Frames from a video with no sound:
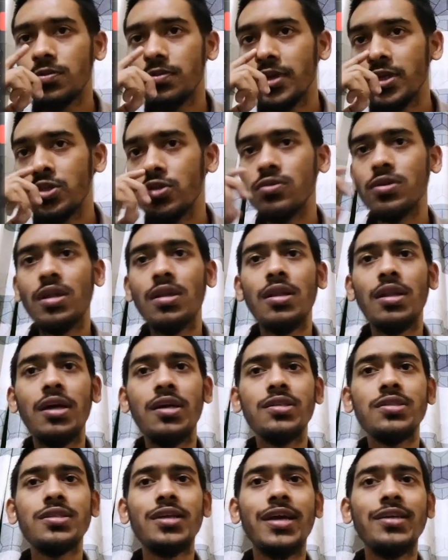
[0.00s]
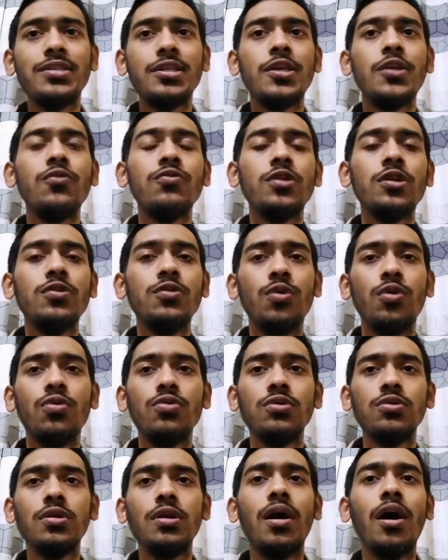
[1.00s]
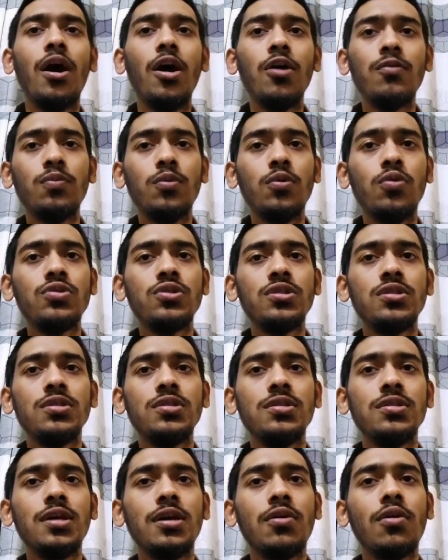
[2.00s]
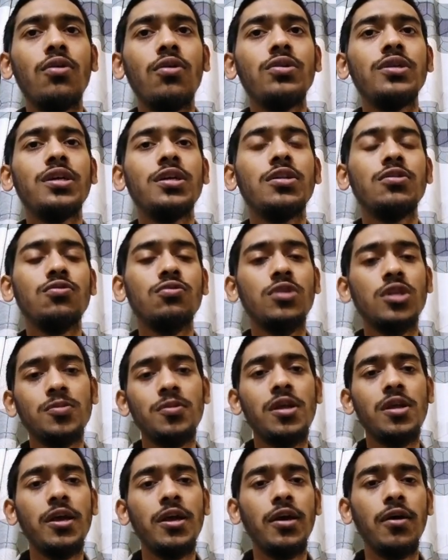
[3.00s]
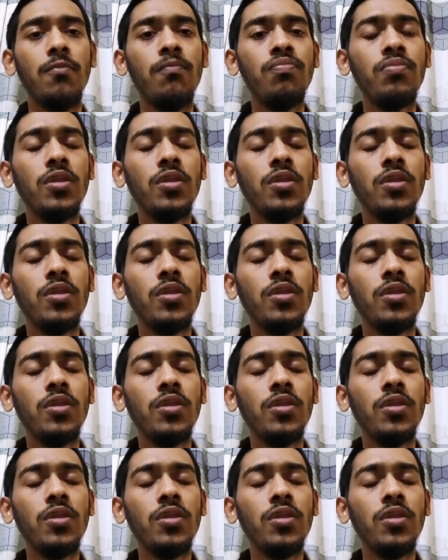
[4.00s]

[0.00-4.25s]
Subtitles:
Make sure the last executed node outputs the content to display here.